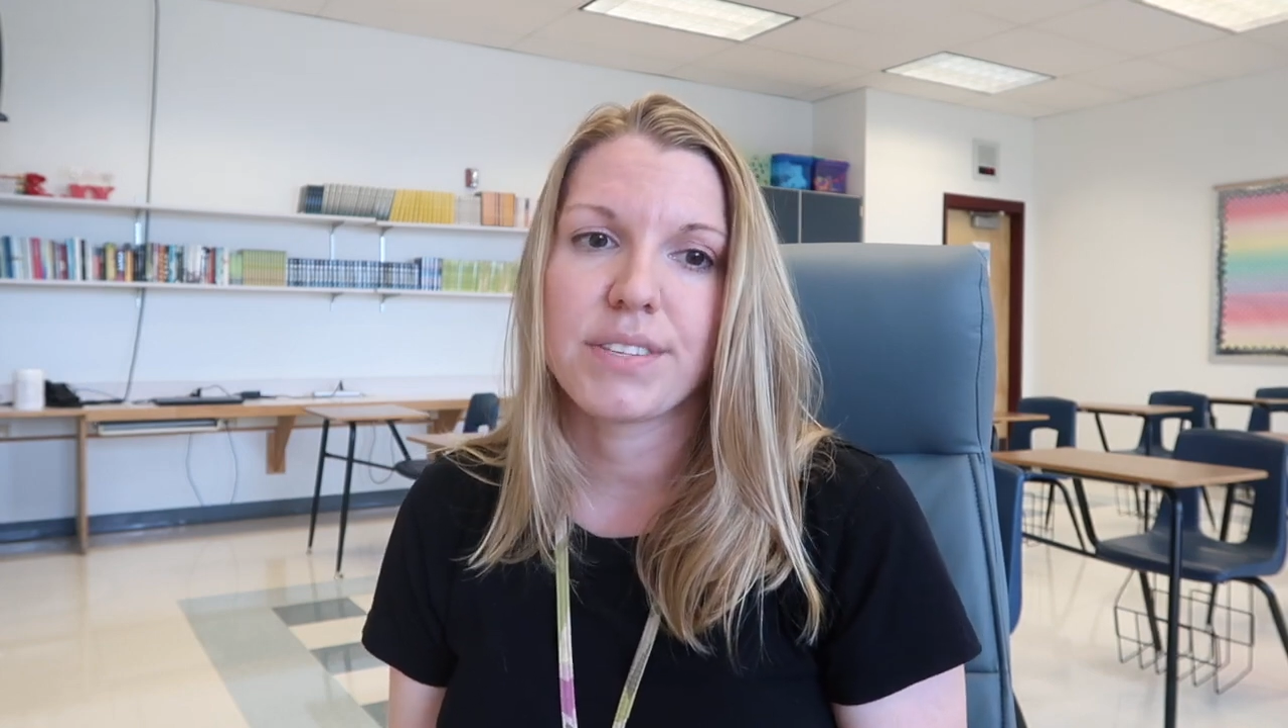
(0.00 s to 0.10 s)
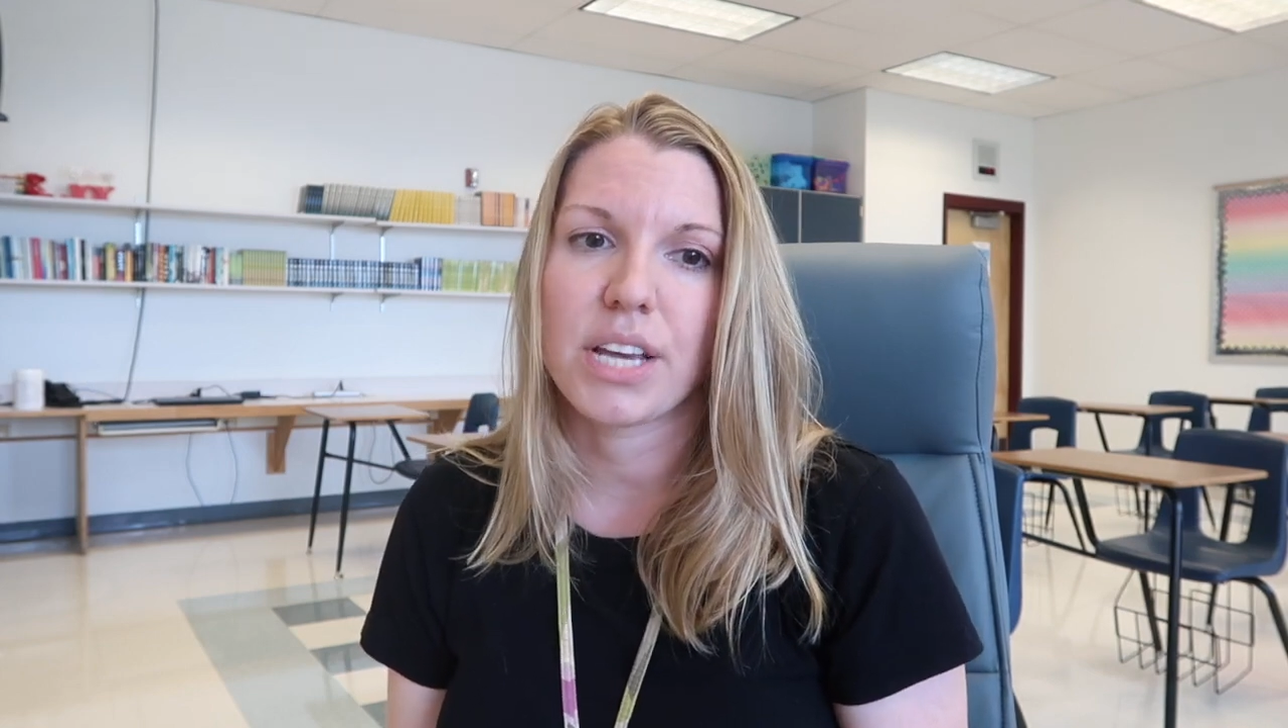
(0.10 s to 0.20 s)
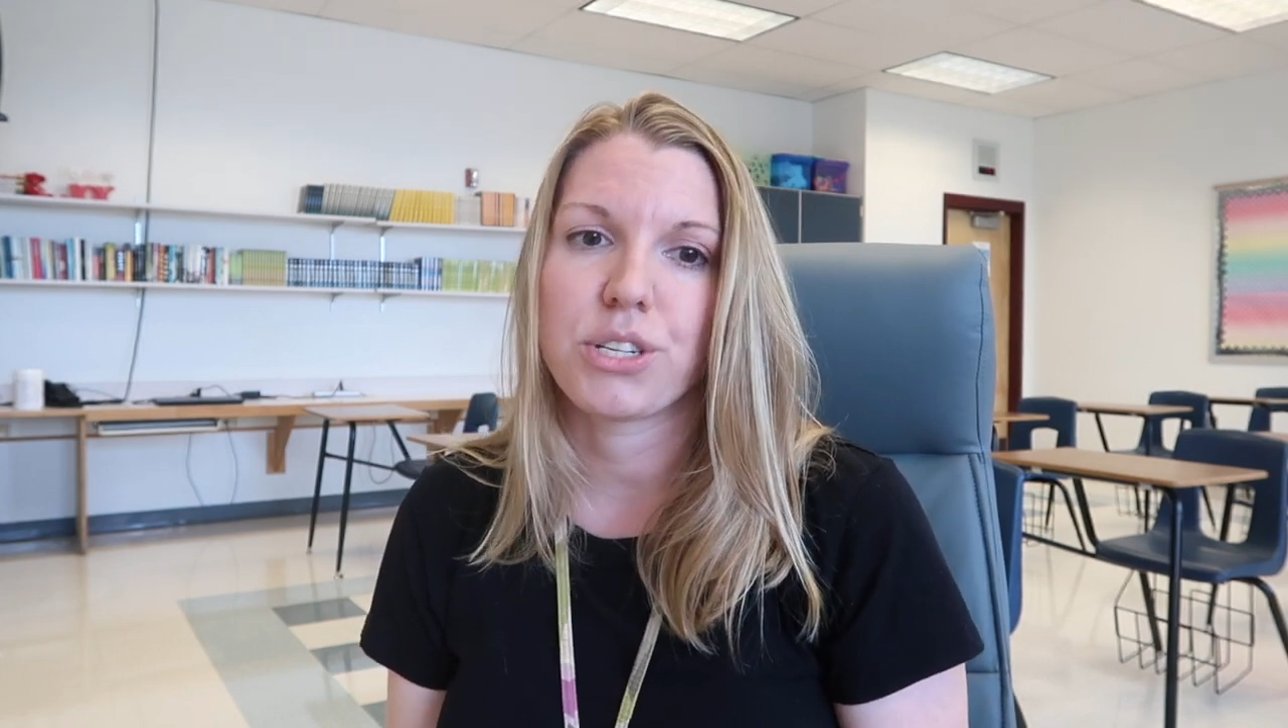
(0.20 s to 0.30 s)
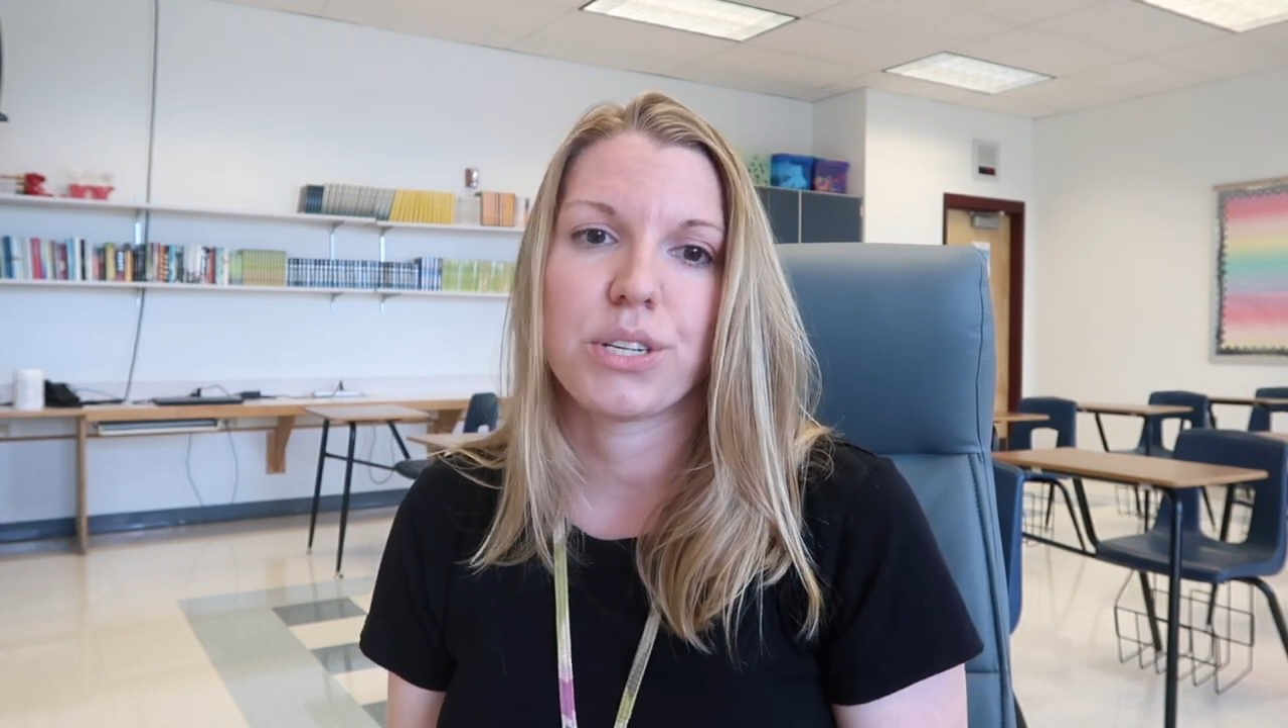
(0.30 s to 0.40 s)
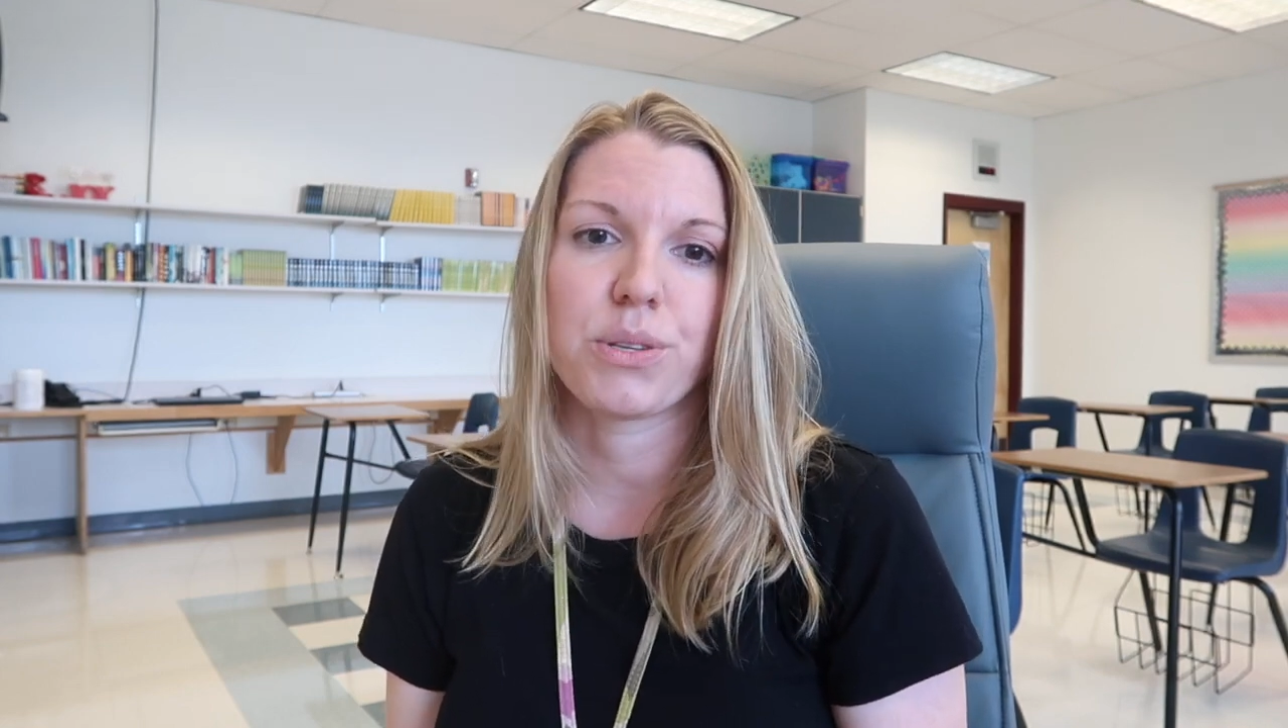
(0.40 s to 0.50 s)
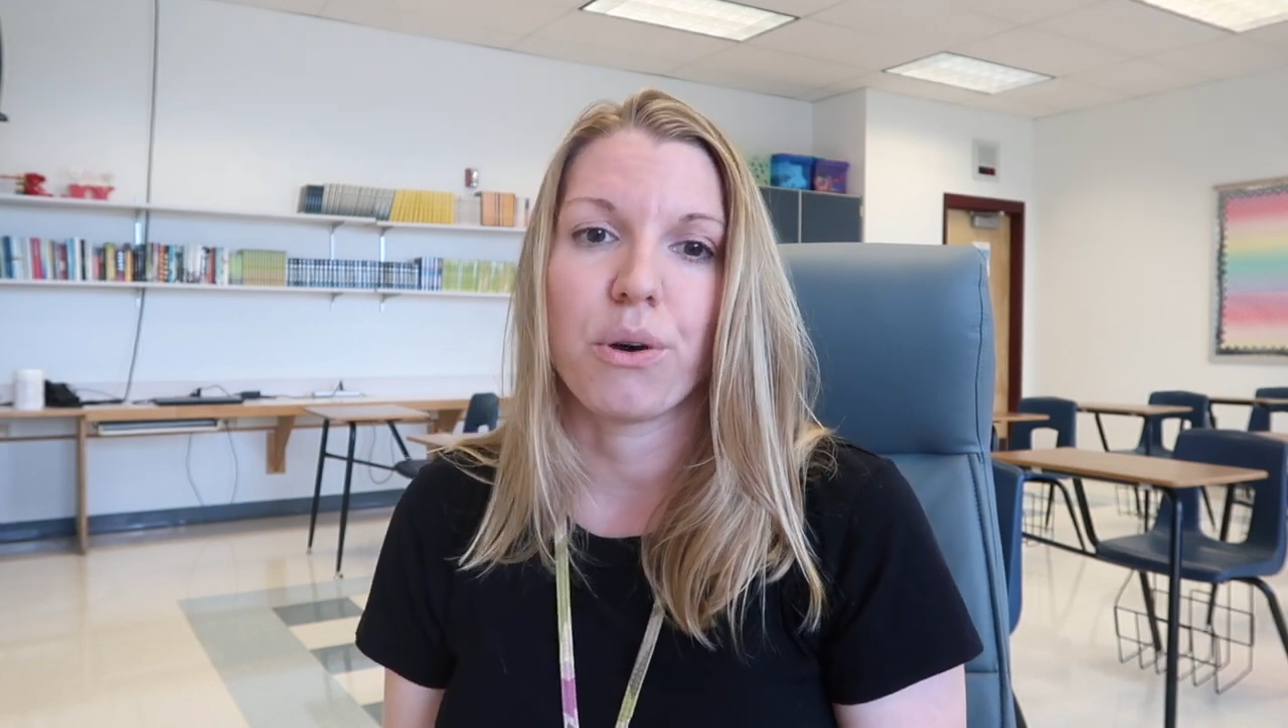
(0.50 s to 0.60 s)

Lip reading: session is